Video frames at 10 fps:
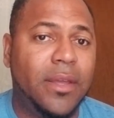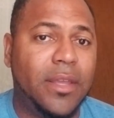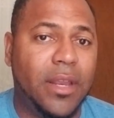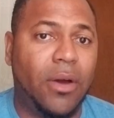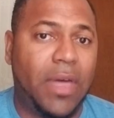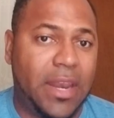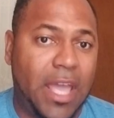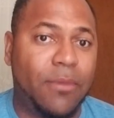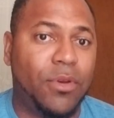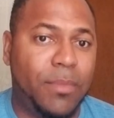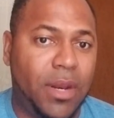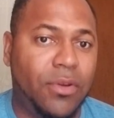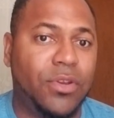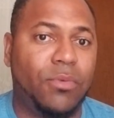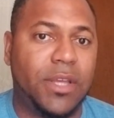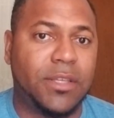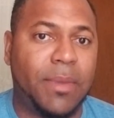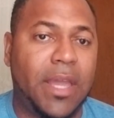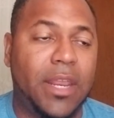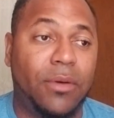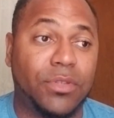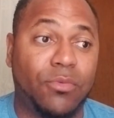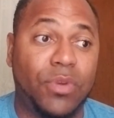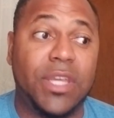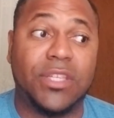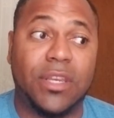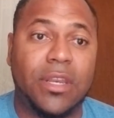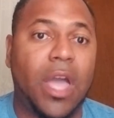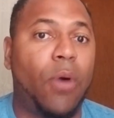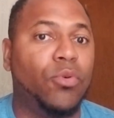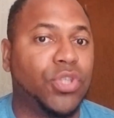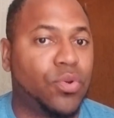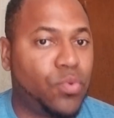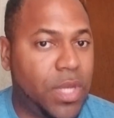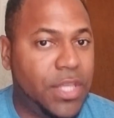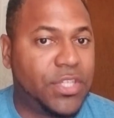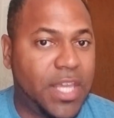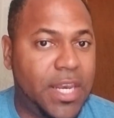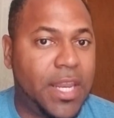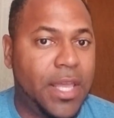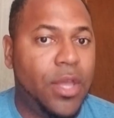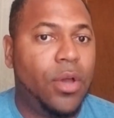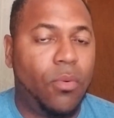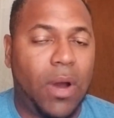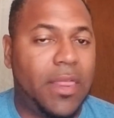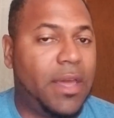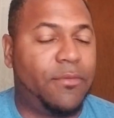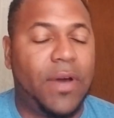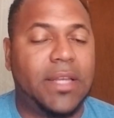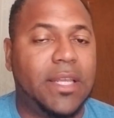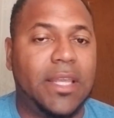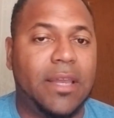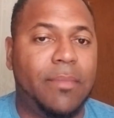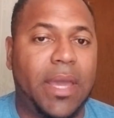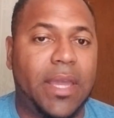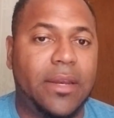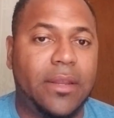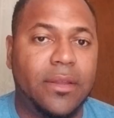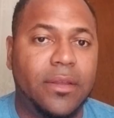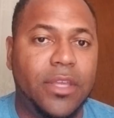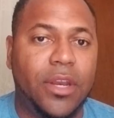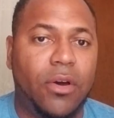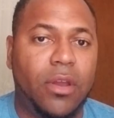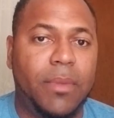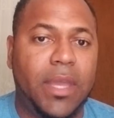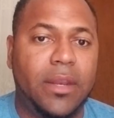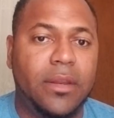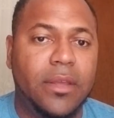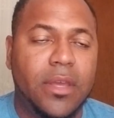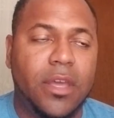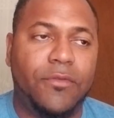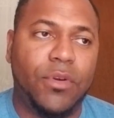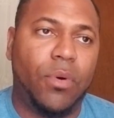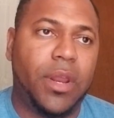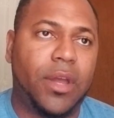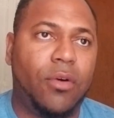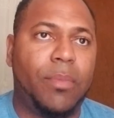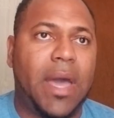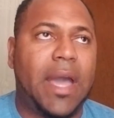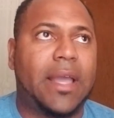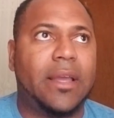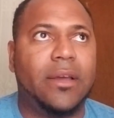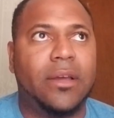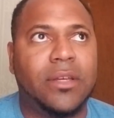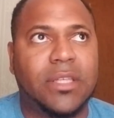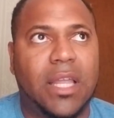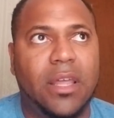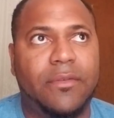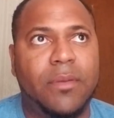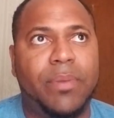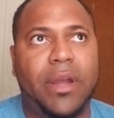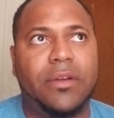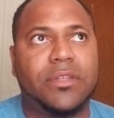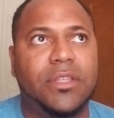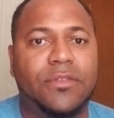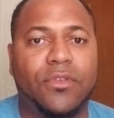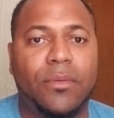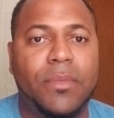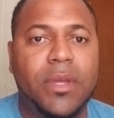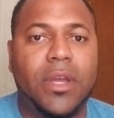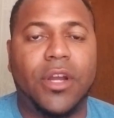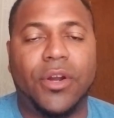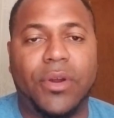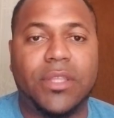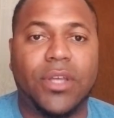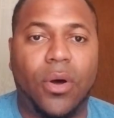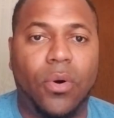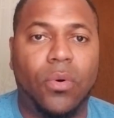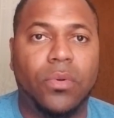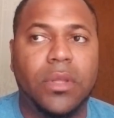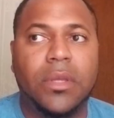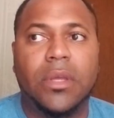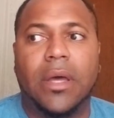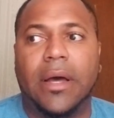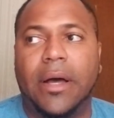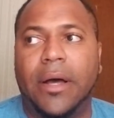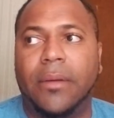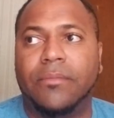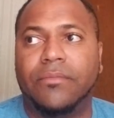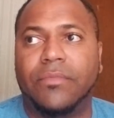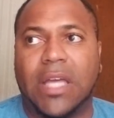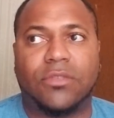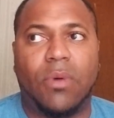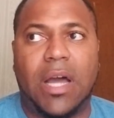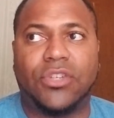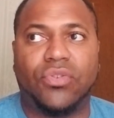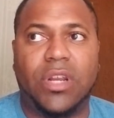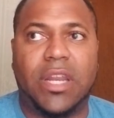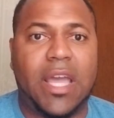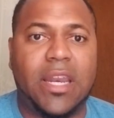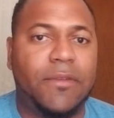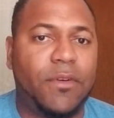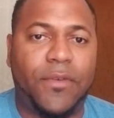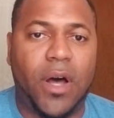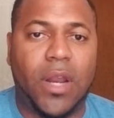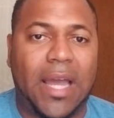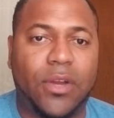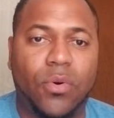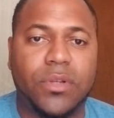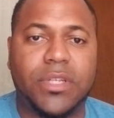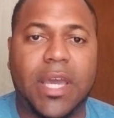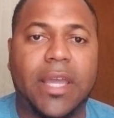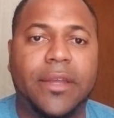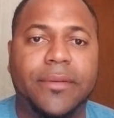That name would have been on your resume, and that was a reason. That was a reason why that fight didn't get made. You know what I mean? If you want to go back, because I love comparisons from current to old, that's why Trinidad never fought Ike Corte.